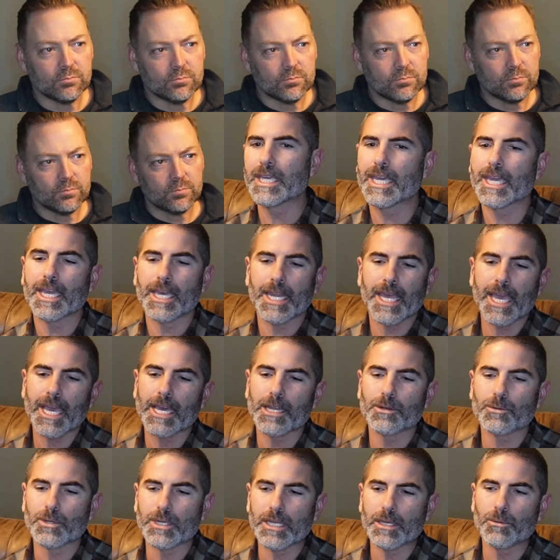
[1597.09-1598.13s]
We can't
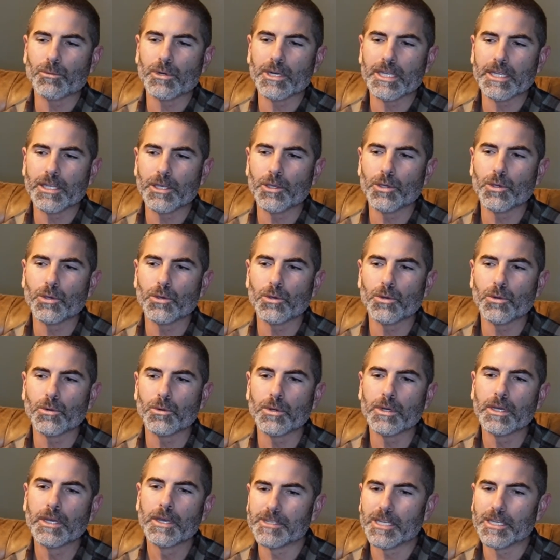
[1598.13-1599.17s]
handle anyone
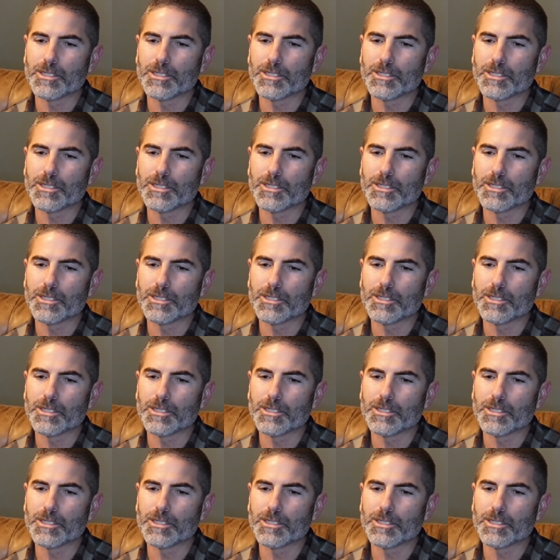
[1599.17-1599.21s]
who